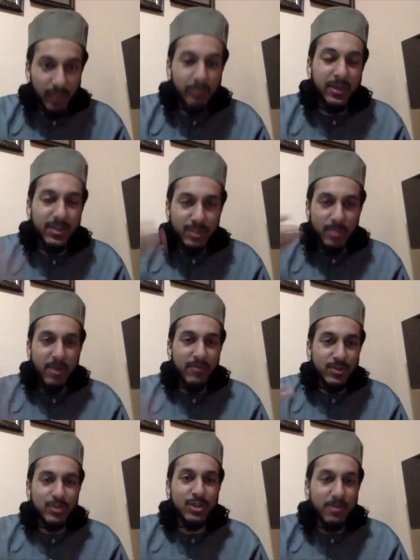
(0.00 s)
Because the Prophet
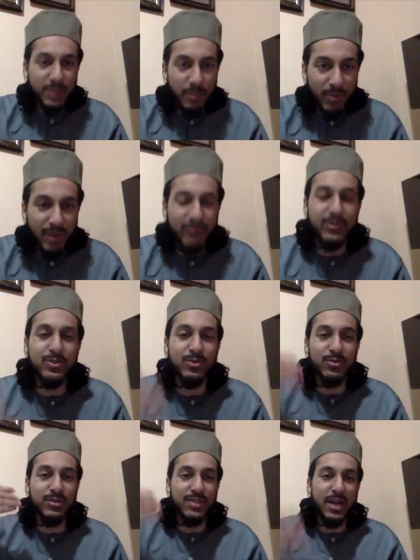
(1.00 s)
sallallahu alaihi wasallam is a prophet. So
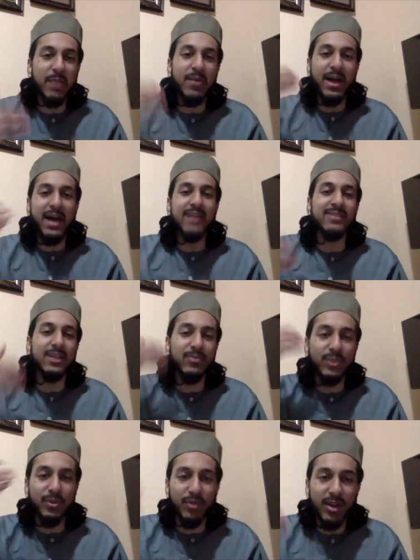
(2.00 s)
the Sahaba asks out of
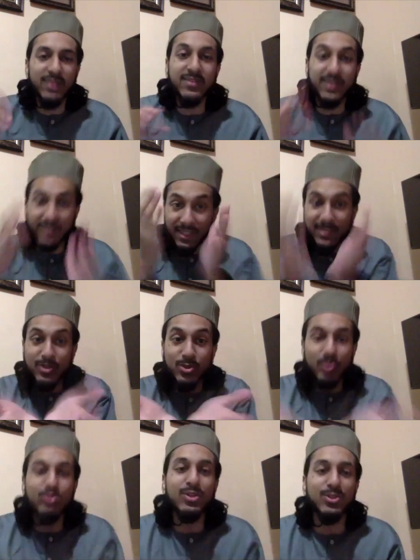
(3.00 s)
curiosity, did you
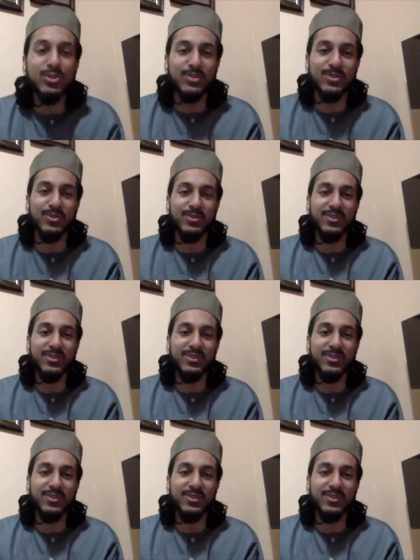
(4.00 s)
do this also?